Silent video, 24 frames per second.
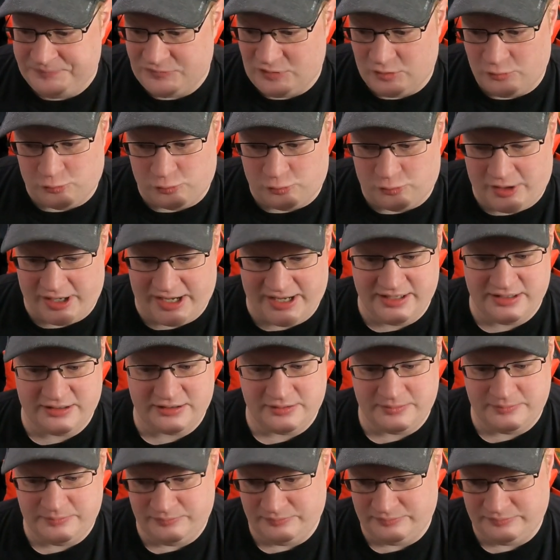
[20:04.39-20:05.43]

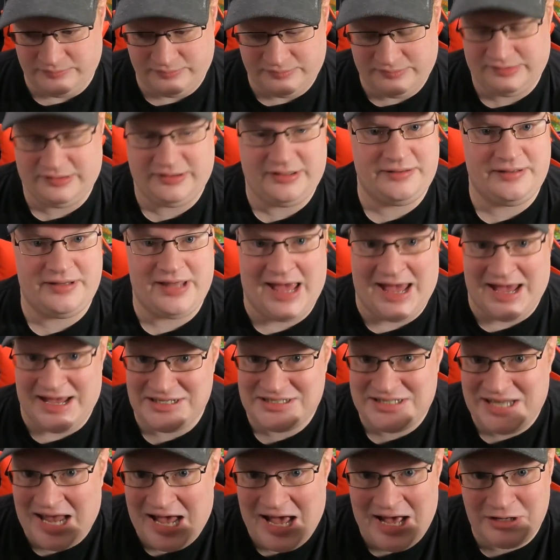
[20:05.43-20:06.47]
random ass
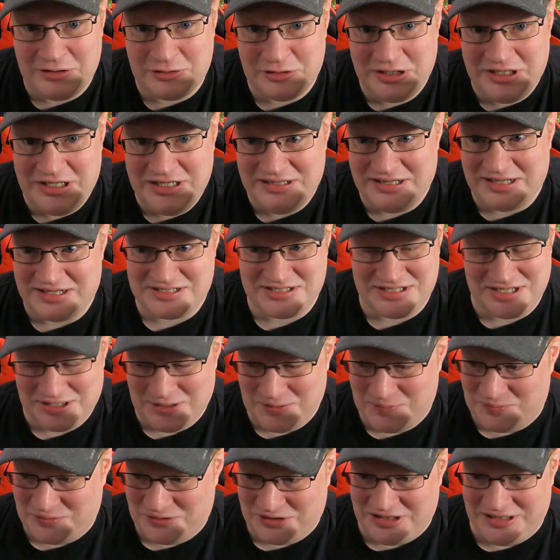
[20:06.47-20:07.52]
hattery that's like
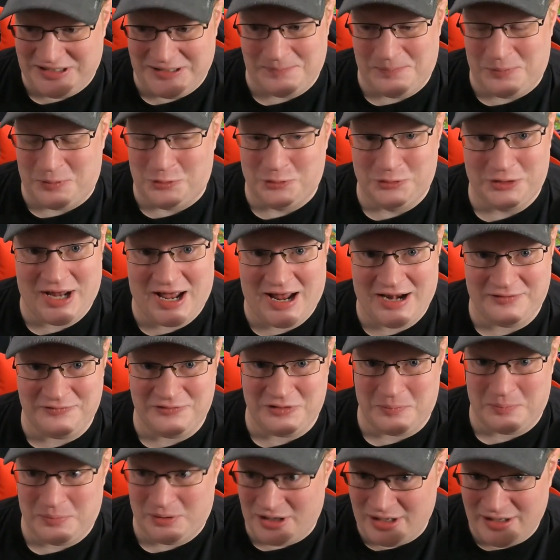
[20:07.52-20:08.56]
completely pulled out of your
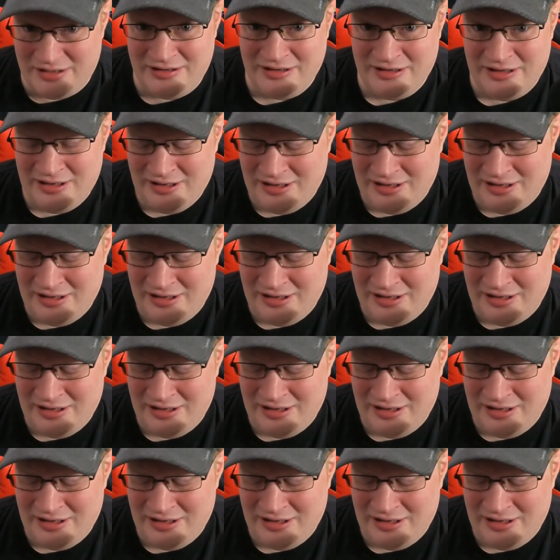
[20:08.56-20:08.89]
butt,